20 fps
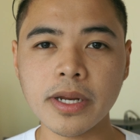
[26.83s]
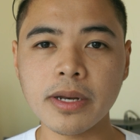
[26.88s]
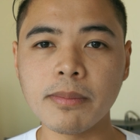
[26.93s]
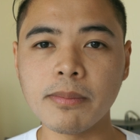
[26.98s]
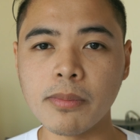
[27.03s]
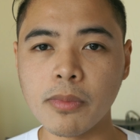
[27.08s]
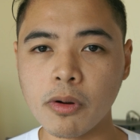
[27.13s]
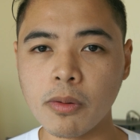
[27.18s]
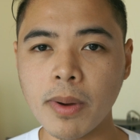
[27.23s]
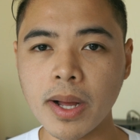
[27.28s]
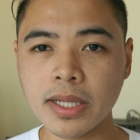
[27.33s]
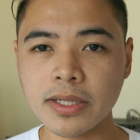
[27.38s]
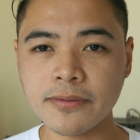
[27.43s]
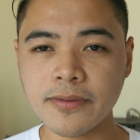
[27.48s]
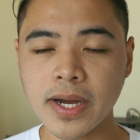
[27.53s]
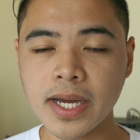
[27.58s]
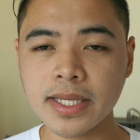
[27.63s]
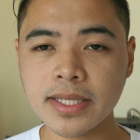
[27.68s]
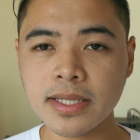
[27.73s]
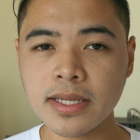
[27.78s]
in a mobile
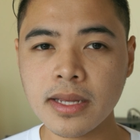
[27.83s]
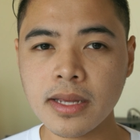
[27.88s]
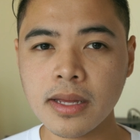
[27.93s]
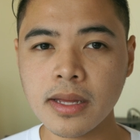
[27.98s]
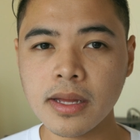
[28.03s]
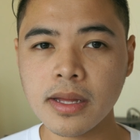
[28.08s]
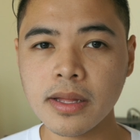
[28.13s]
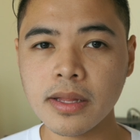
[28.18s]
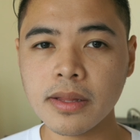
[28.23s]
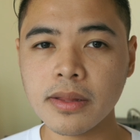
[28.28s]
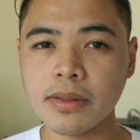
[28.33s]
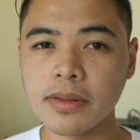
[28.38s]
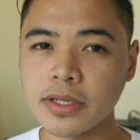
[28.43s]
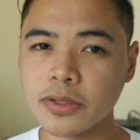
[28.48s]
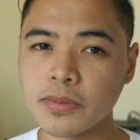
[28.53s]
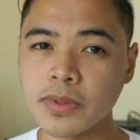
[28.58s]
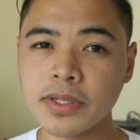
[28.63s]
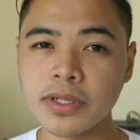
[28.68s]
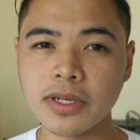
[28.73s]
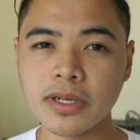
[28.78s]
device,
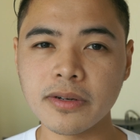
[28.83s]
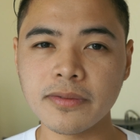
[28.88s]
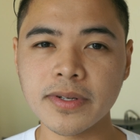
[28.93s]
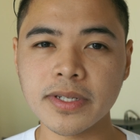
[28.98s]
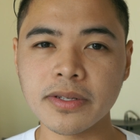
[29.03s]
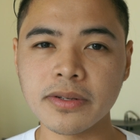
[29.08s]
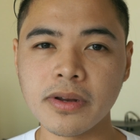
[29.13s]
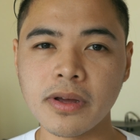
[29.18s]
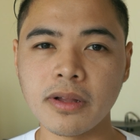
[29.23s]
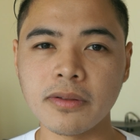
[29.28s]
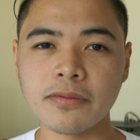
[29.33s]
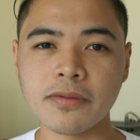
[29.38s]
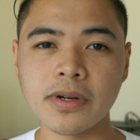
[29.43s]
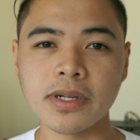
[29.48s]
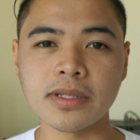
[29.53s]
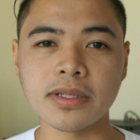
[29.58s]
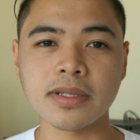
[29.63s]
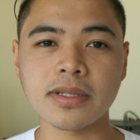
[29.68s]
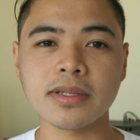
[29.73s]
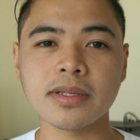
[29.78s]
this one delivers on all
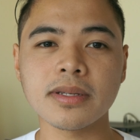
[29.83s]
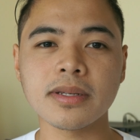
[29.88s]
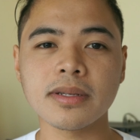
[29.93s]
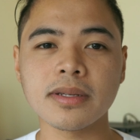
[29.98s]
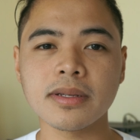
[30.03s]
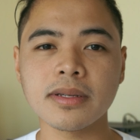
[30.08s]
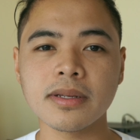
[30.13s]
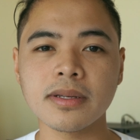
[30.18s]
fronts.